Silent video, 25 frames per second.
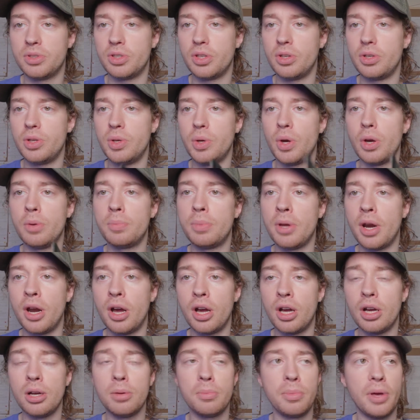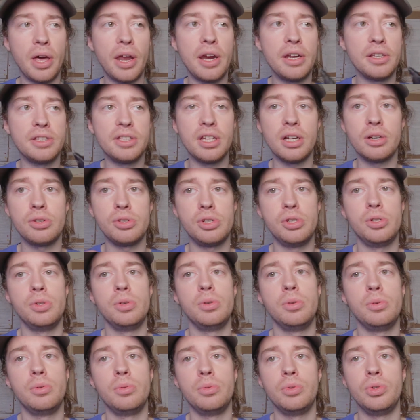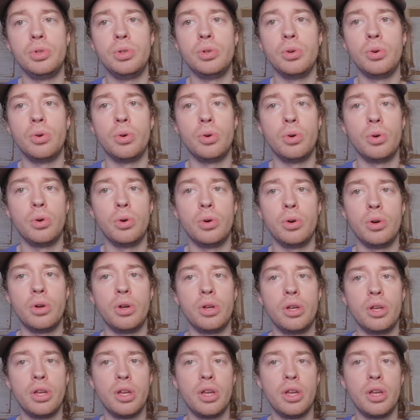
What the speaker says: So you open it up and it tells you your